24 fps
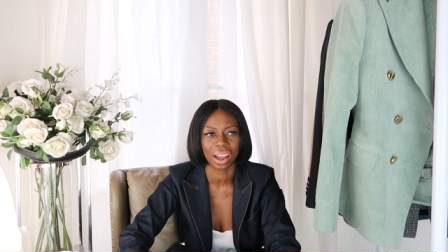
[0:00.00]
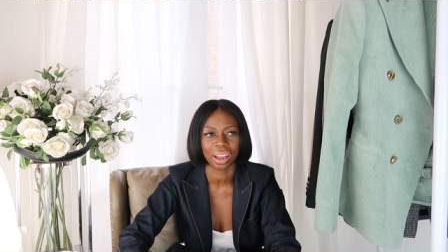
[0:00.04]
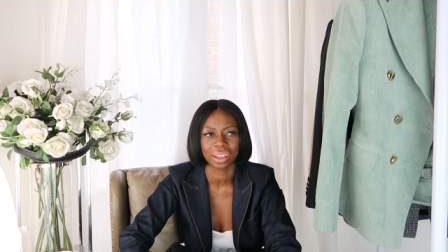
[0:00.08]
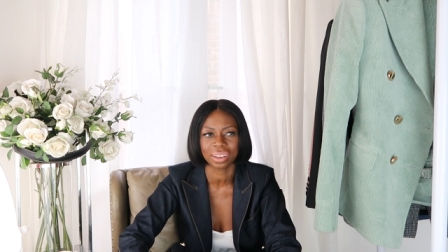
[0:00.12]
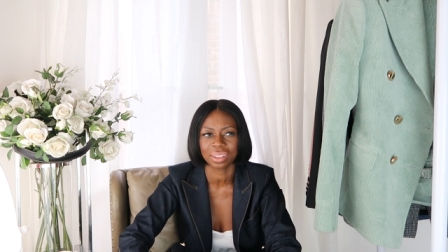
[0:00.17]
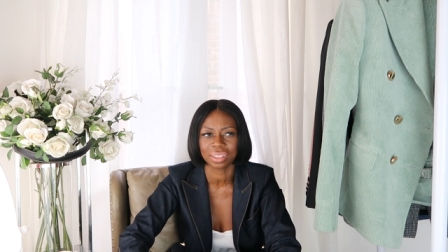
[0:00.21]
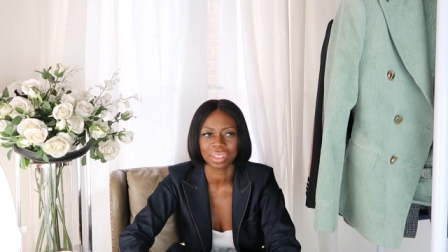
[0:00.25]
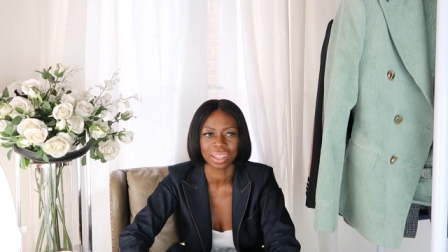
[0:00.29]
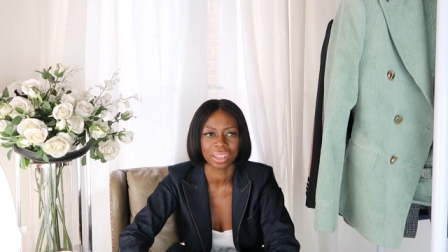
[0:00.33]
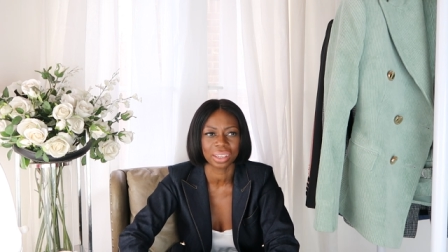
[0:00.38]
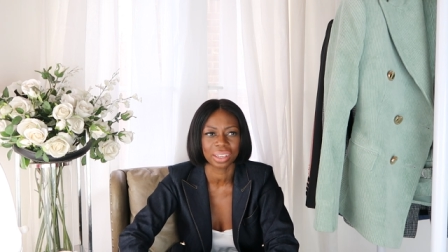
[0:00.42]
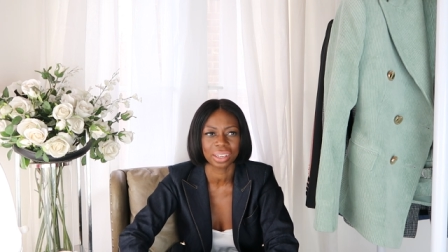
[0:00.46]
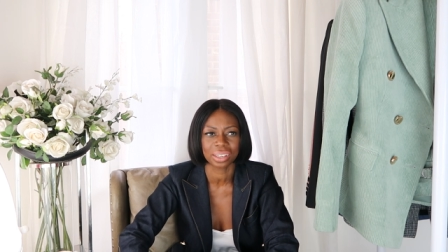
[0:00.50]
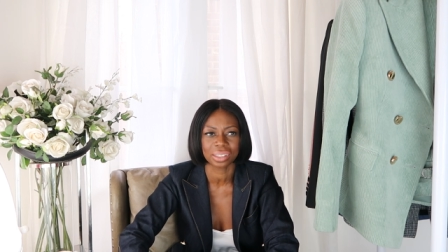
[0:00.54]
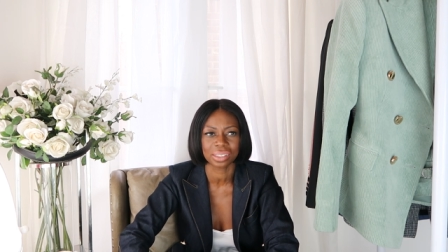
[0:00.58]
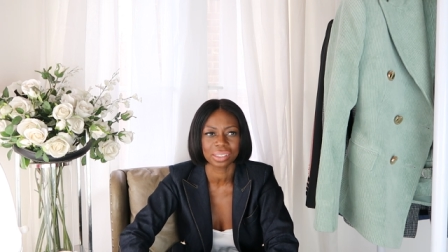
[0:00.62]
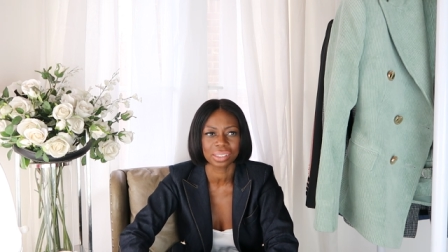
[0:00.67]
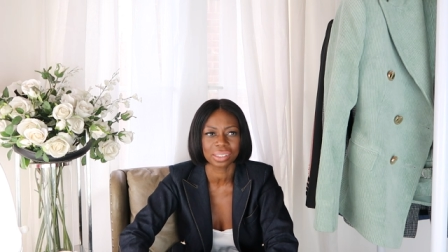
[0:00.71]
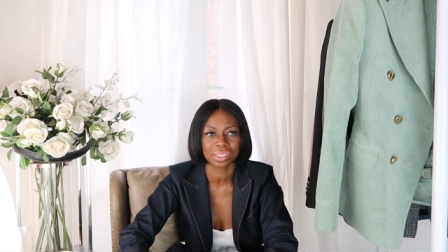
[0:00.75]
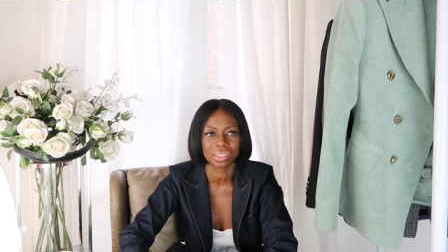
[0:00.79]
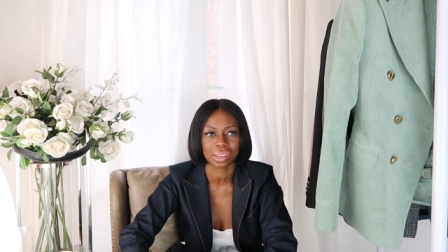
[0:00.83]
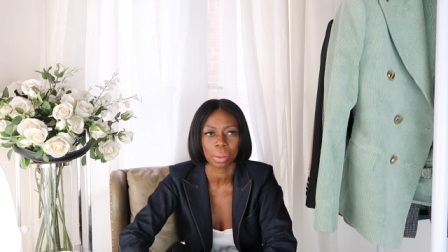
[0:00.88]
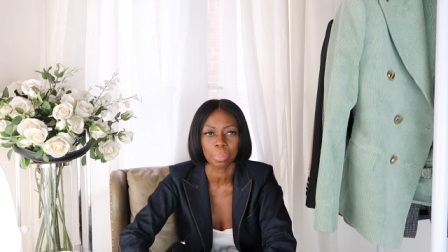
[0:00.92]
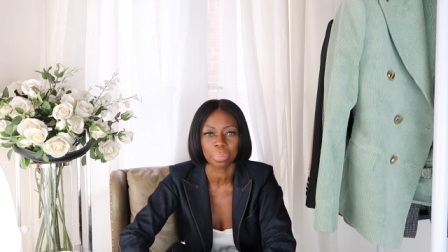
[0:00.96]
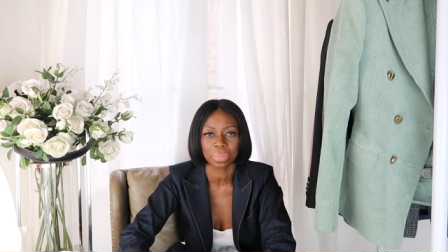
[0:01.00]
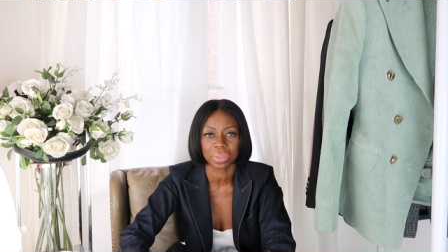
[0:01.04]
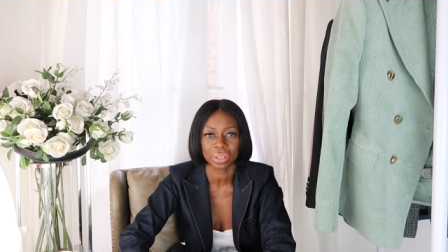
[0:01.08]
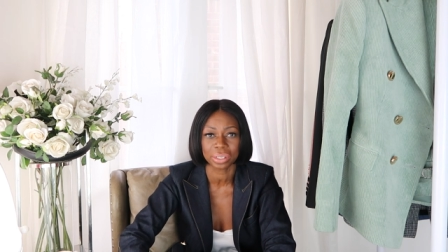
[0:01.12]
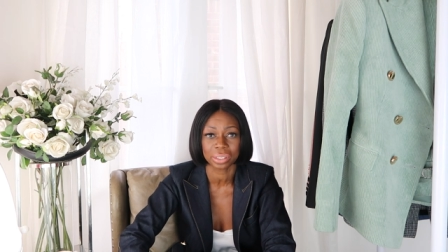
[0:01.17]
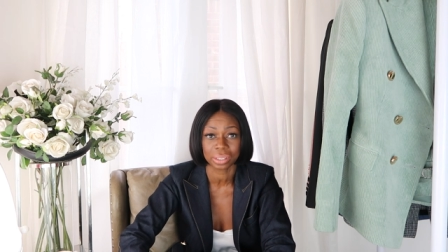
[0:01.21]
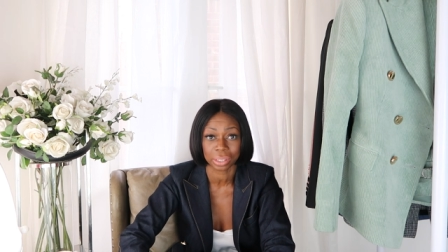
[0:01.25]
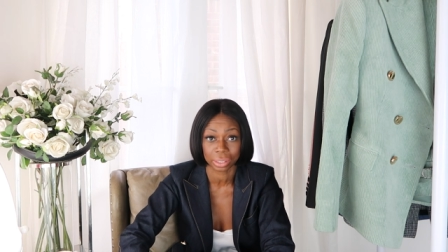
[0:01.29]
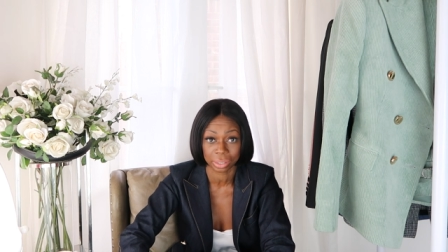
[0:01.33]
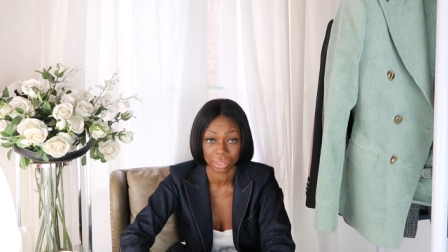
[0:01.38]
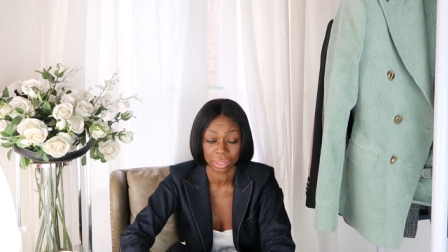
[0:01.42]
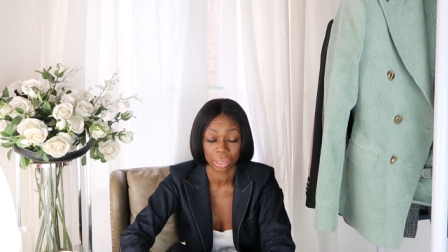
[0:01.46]
I think it's something
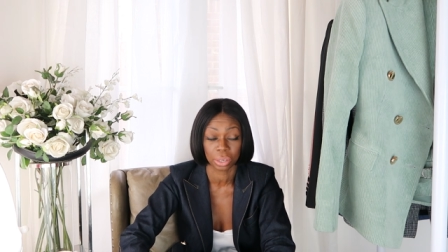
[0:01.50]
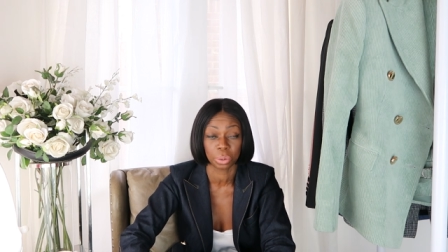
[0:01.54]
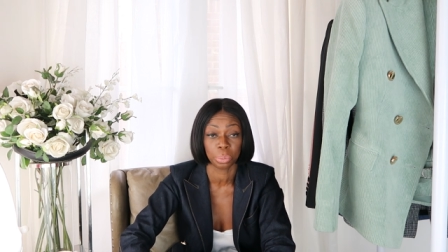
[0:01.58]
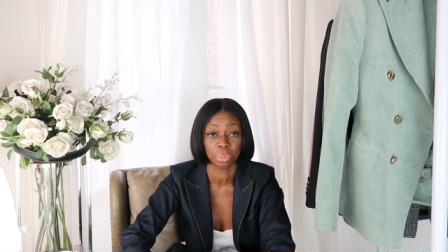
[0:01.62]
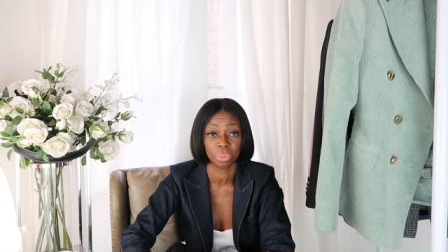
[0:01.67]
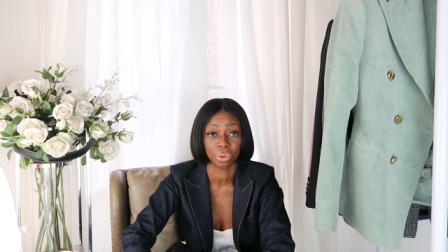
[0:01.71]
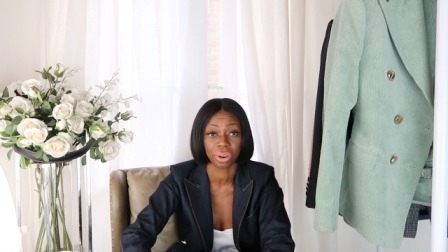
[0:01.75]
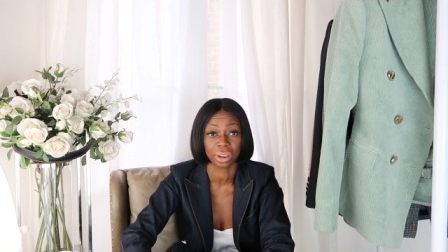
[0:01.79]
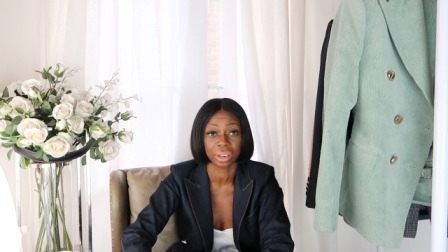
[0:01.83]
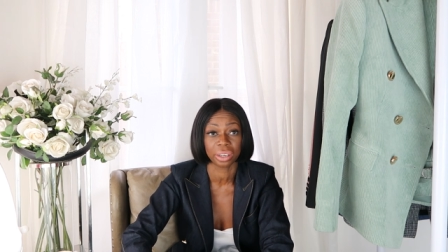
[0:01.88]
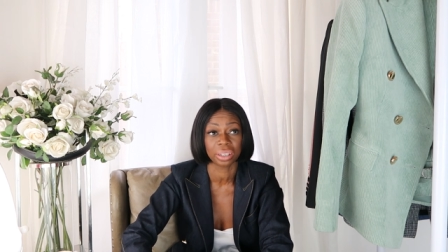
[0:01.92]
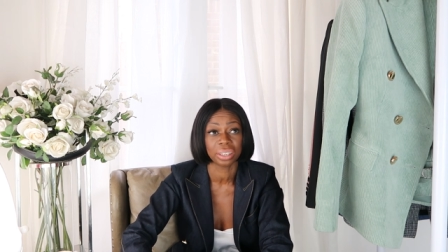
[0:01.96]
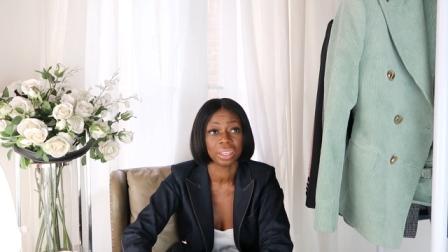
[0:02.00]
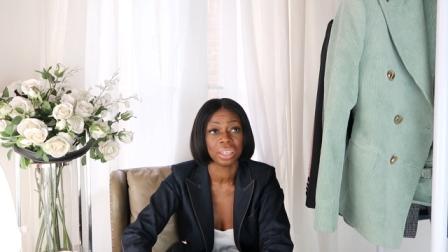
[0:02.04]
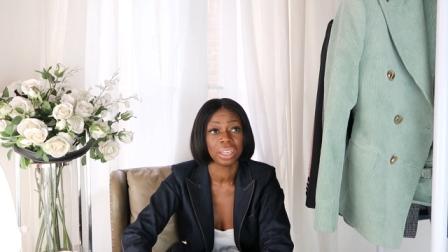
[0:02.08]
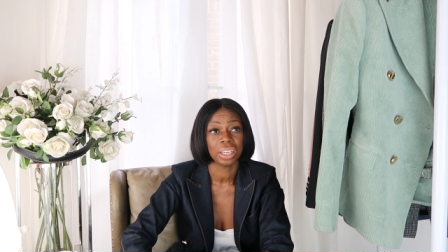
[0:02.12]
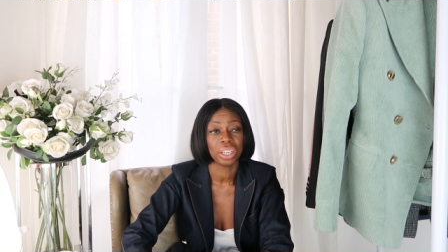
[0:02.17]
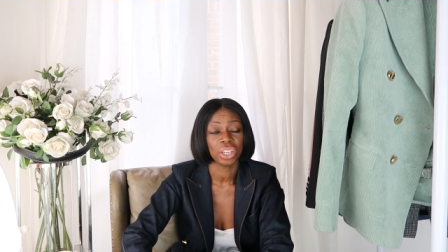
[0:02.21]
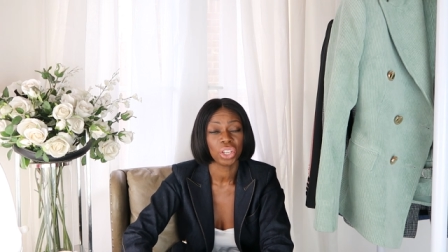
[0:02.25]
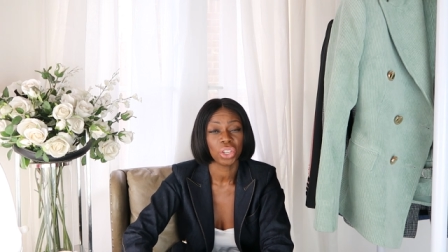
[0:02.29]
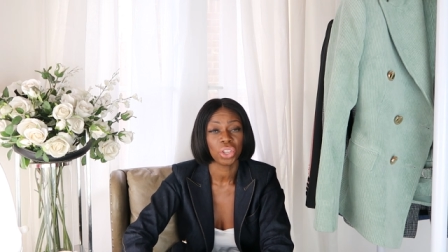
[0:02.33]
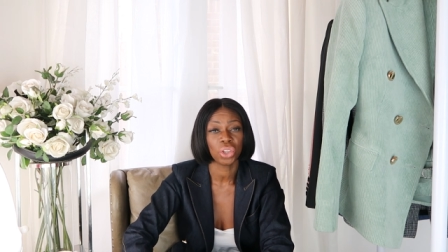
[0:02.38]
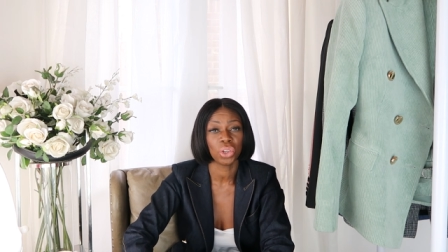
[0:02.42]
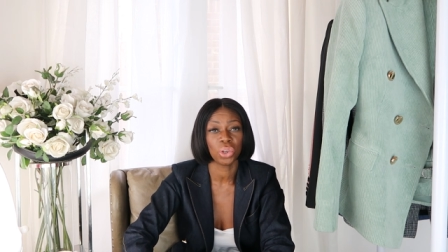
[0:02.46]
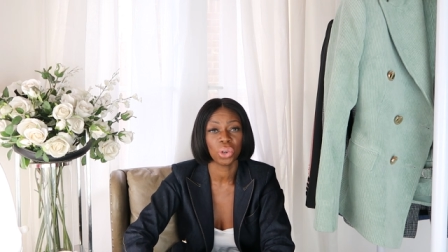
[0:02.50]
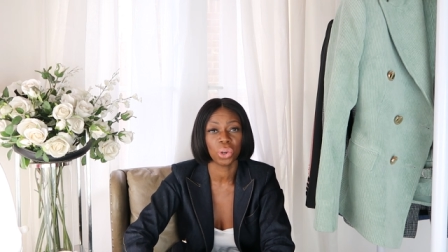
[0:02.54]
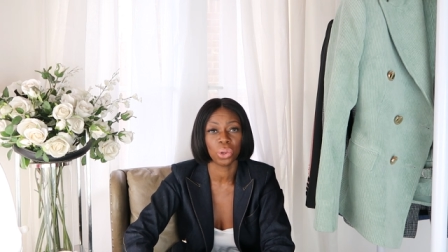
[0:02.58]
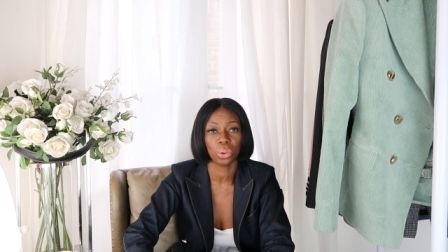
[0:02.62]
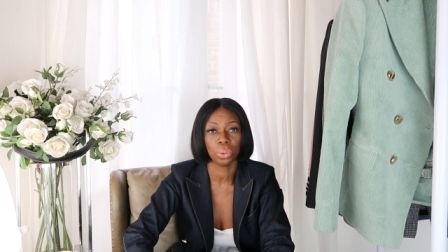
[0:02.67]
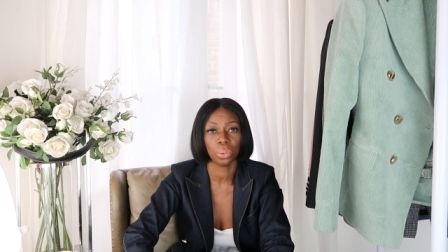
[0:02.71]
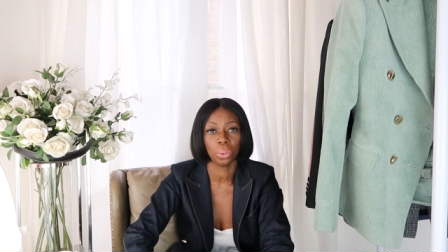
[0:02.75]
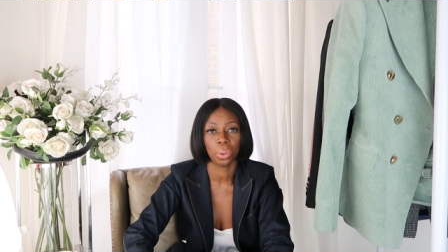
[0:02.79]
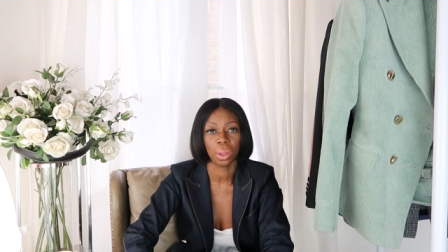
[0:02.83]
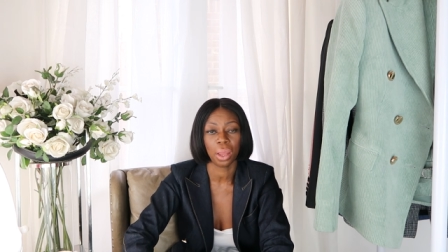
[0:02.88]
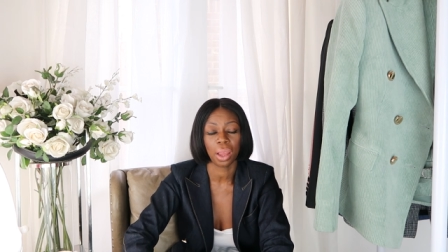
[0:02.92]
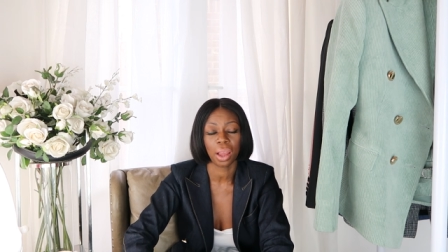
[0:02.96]
to celebrate. You
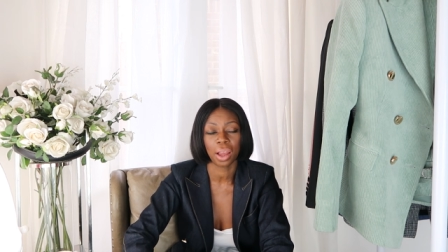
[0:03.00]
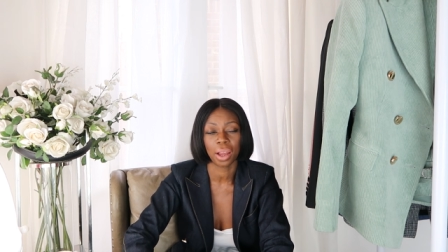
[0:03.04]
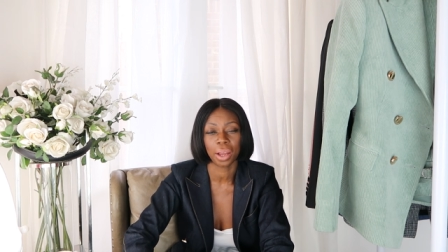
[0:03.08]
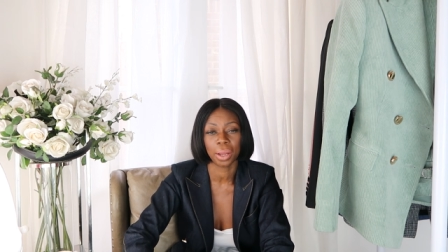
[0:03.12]
know,